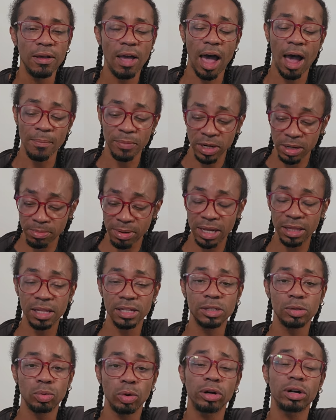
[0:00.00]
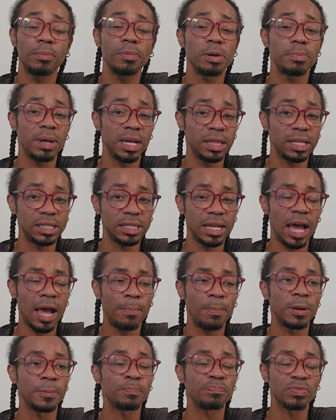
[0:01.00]
I'm gonna make this work. I'm gonna make this
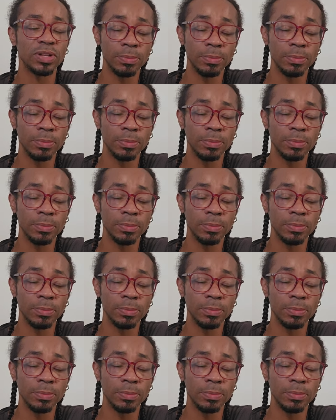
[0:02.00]
happen.